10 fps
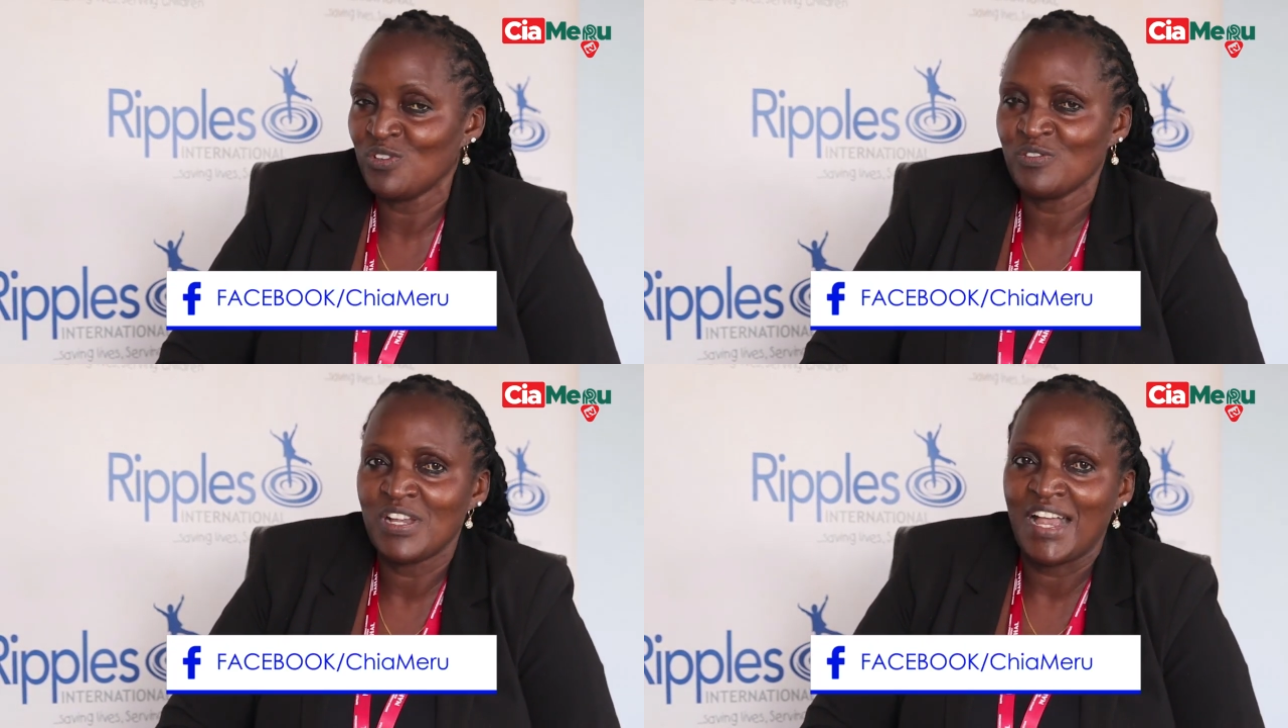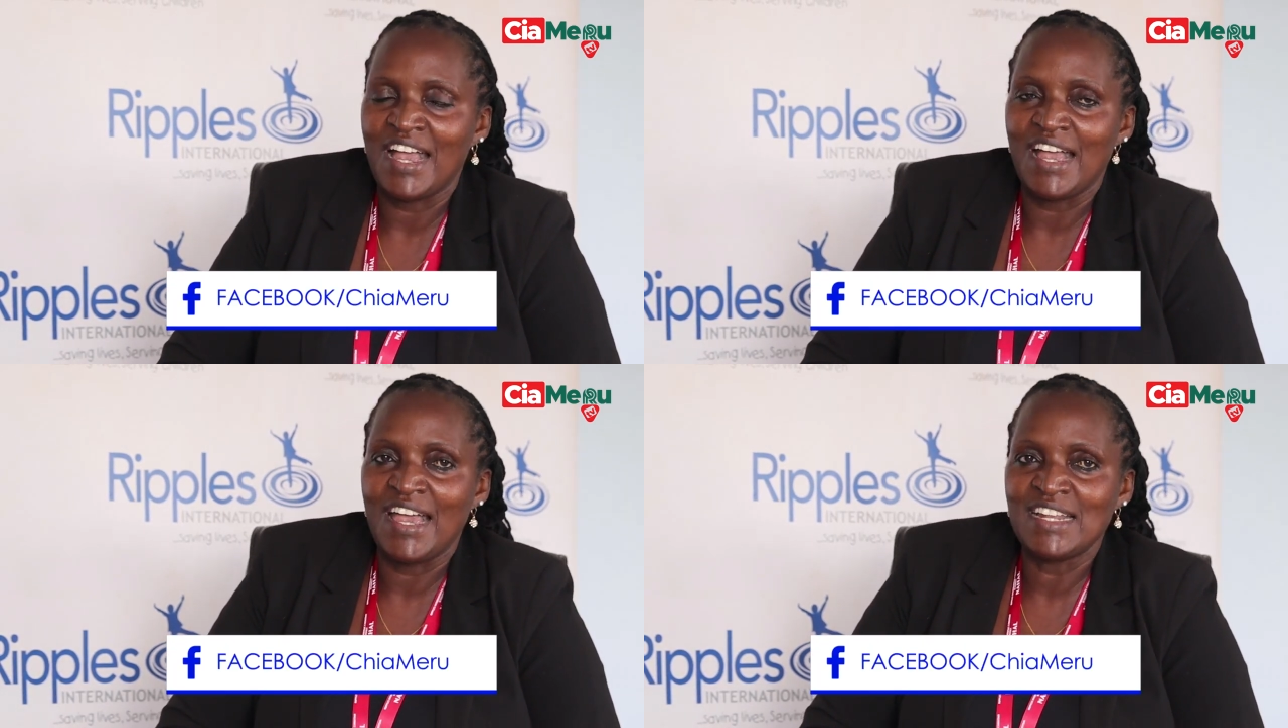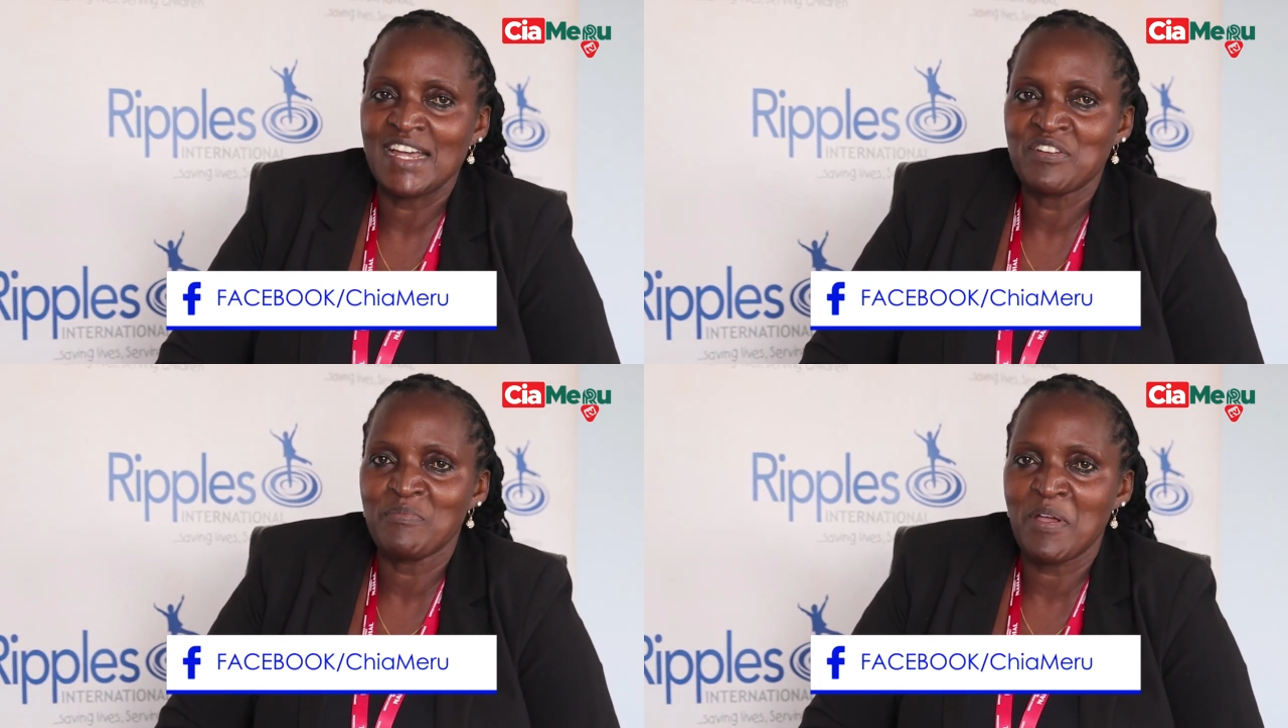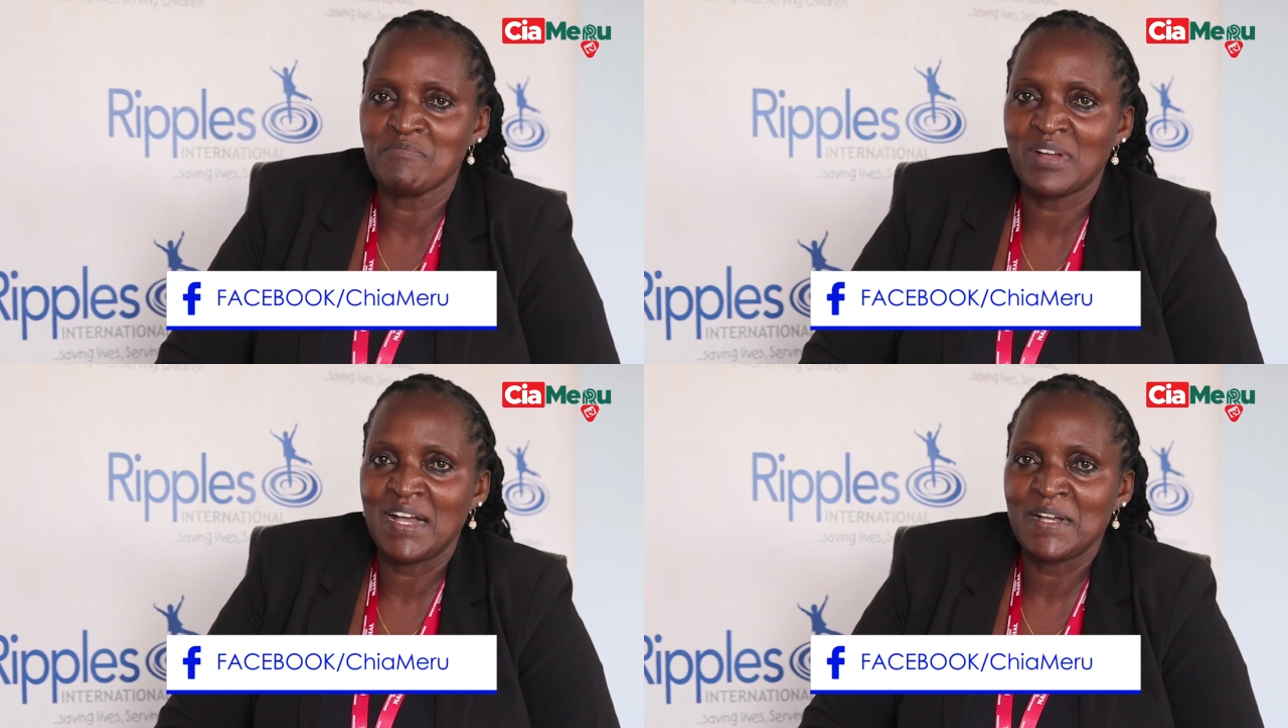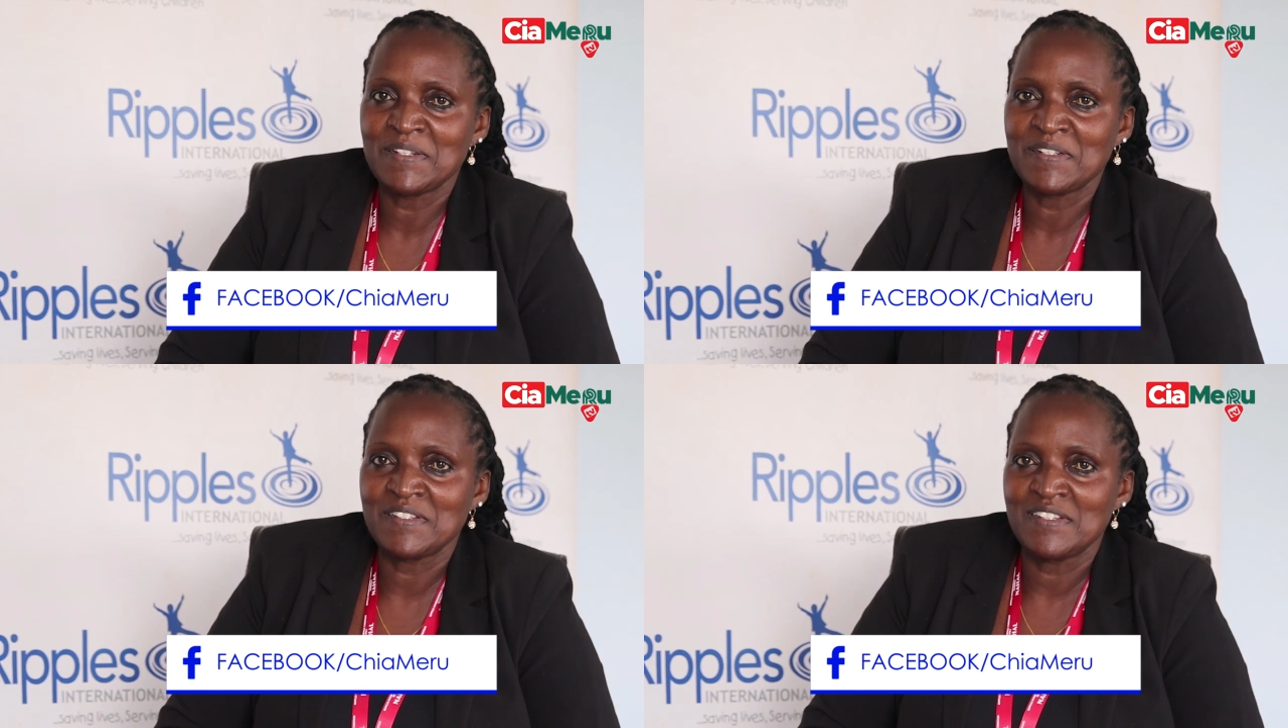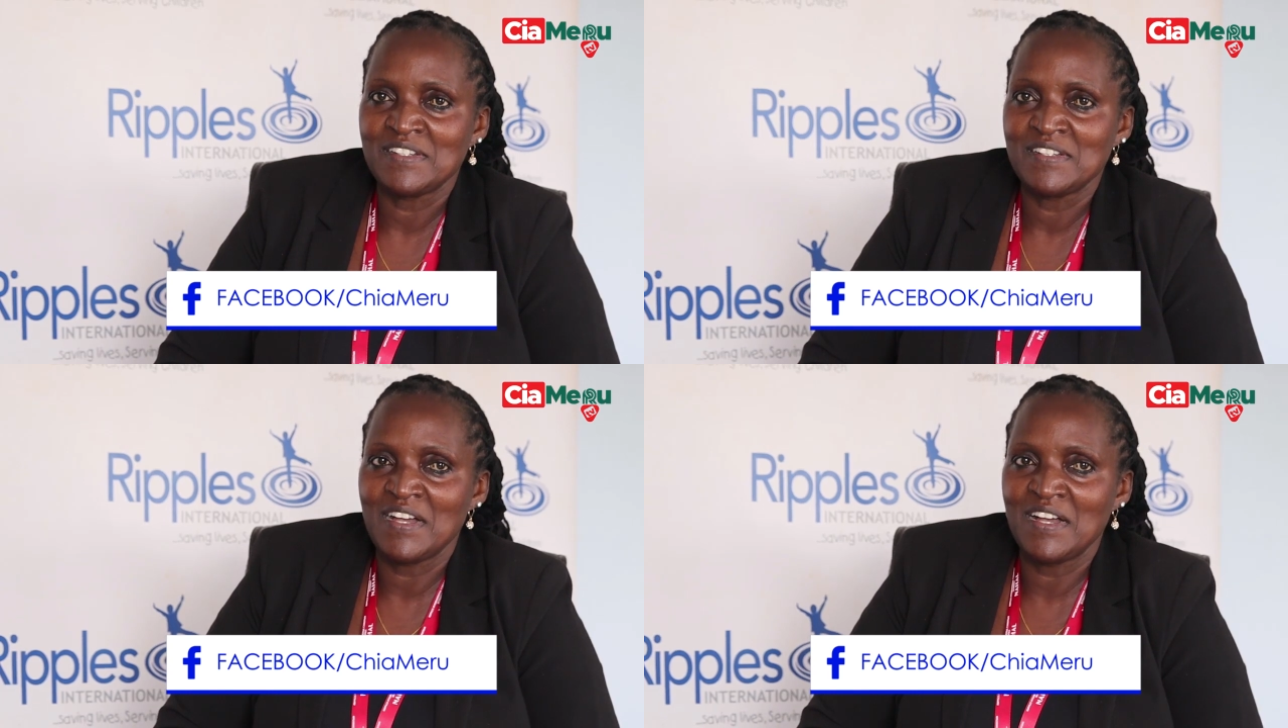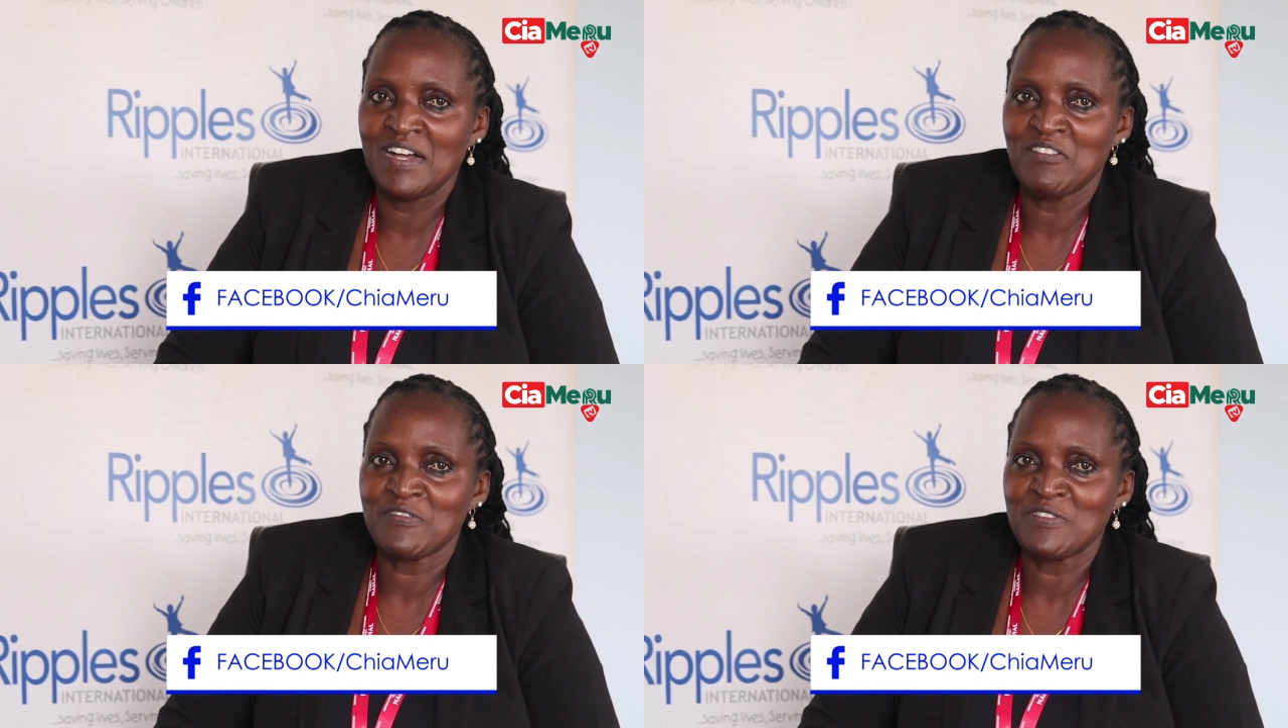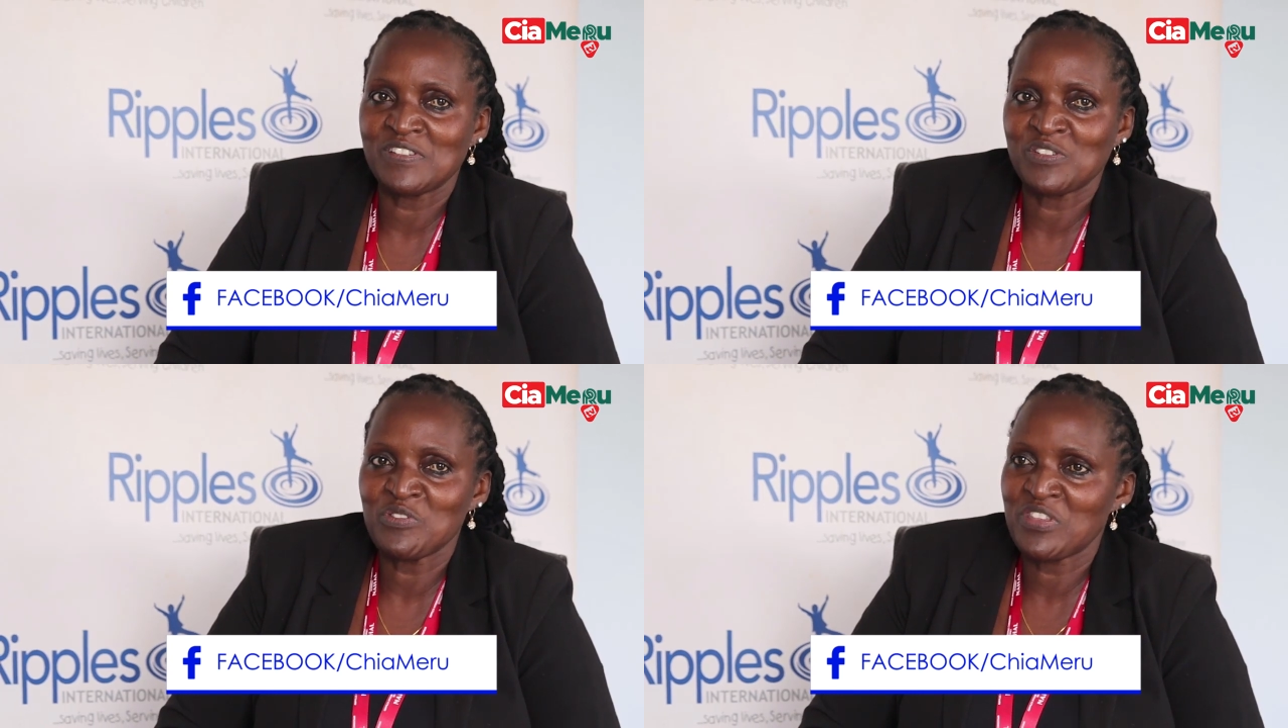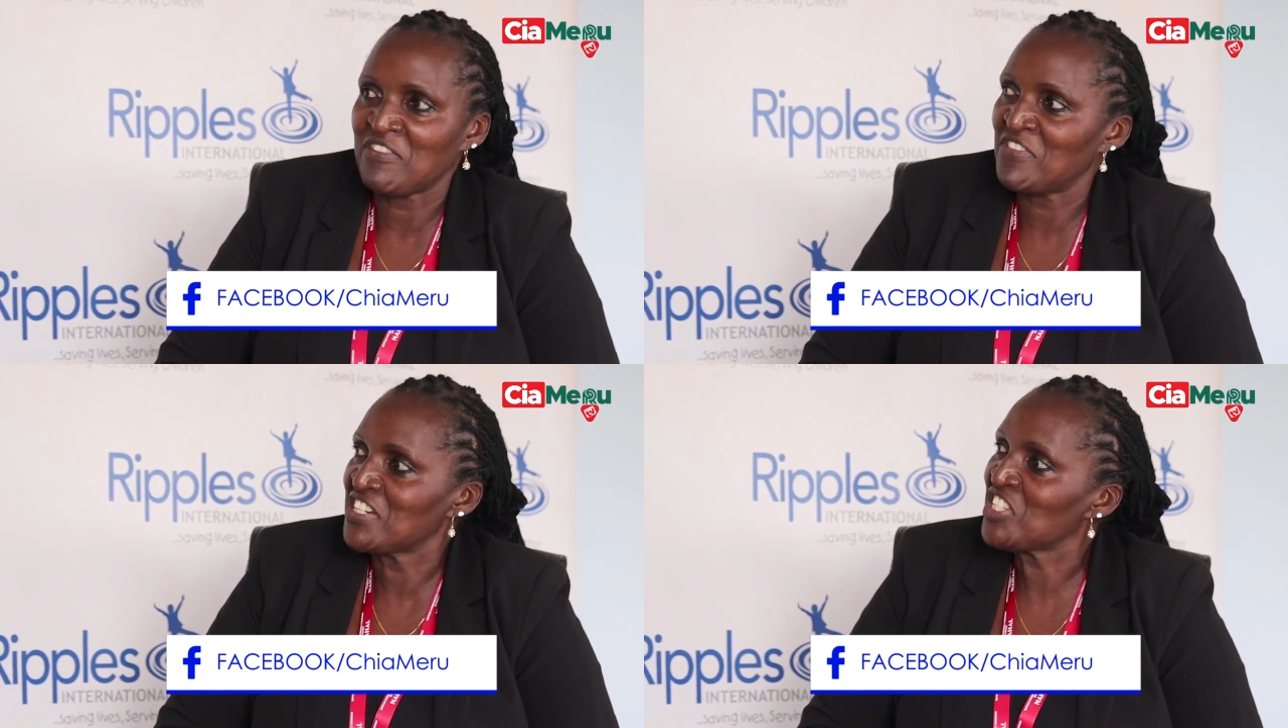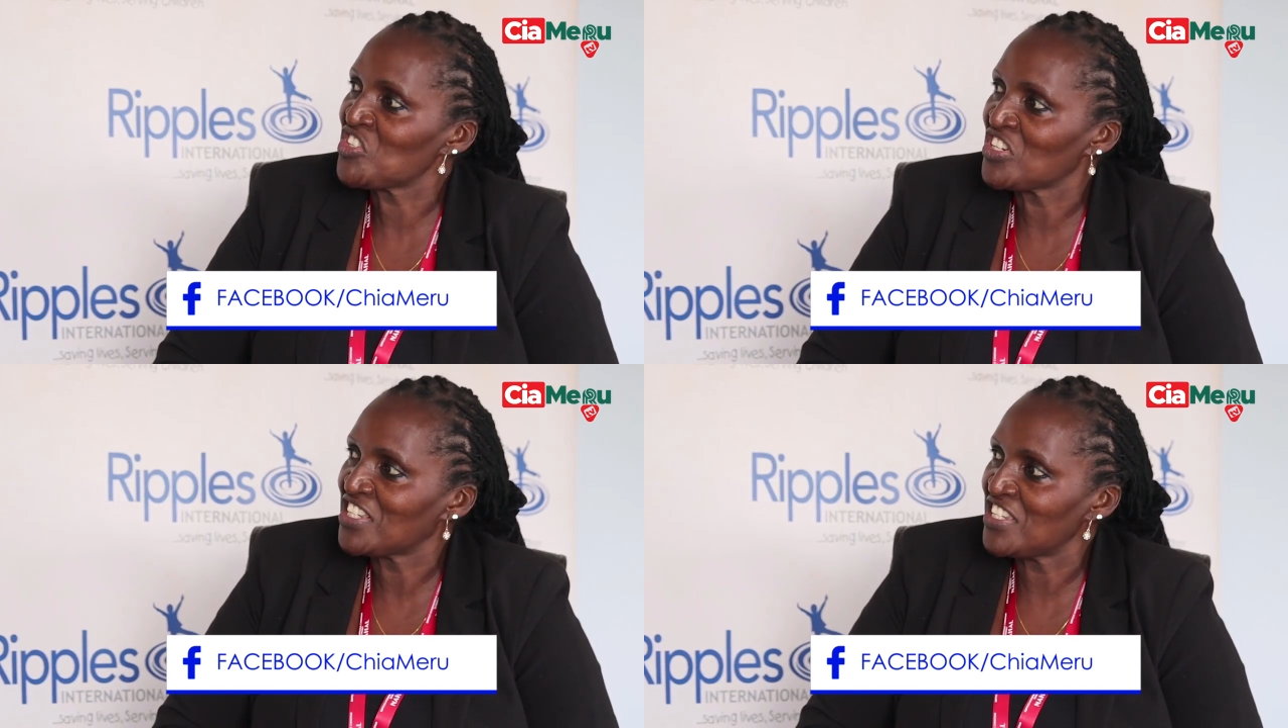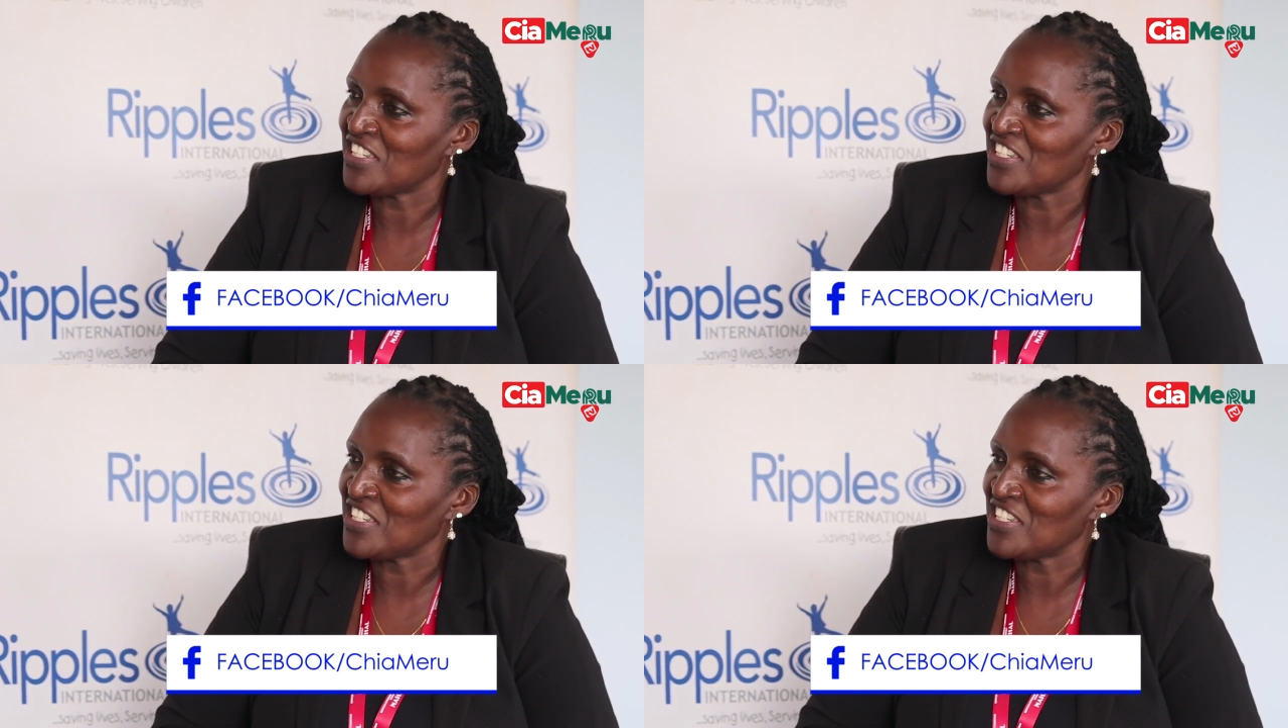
And I remember, of course, you know, they are very strict.